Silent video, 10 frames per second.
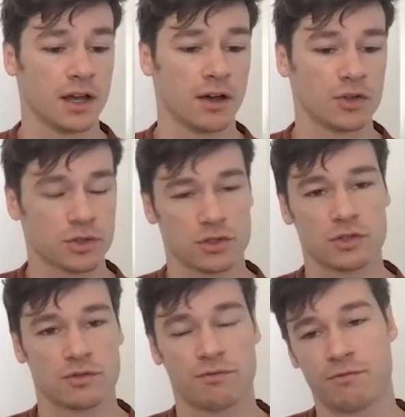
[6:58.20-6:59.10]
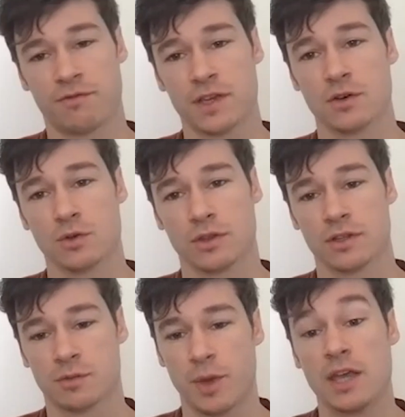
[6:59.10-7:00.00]
also just feel the
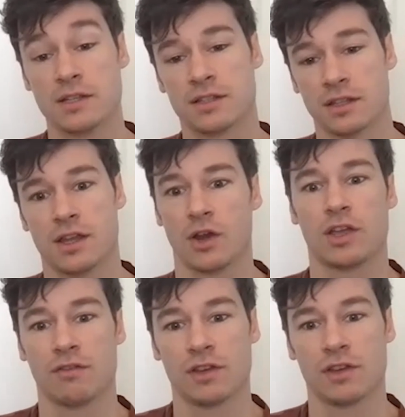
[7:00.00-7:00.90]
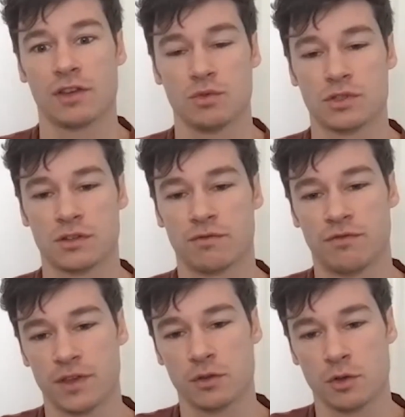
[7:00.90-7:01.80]
space that they're giving you to
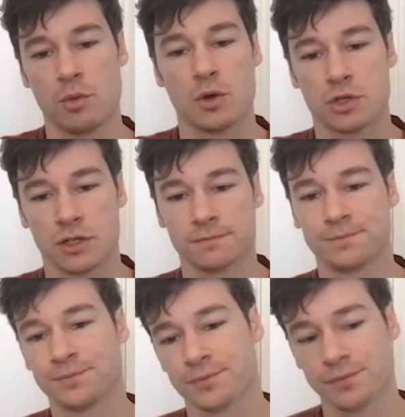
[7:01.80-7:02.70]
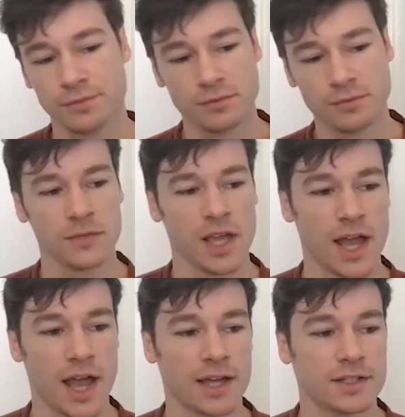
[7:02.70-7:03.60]
feel emotion.
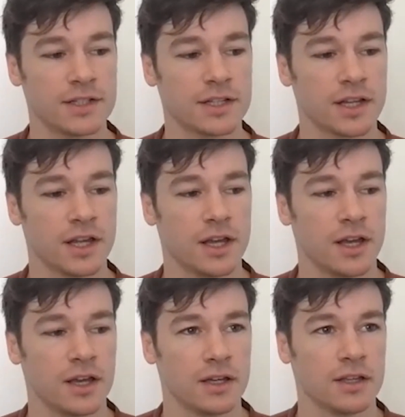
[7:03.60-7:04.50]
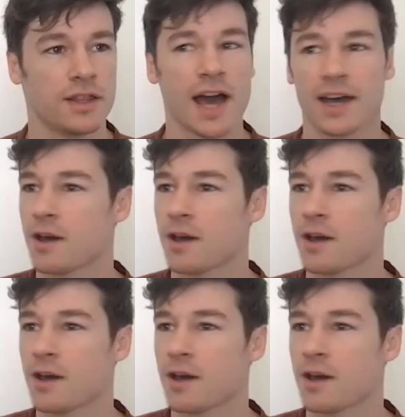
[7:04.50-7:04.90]
And that,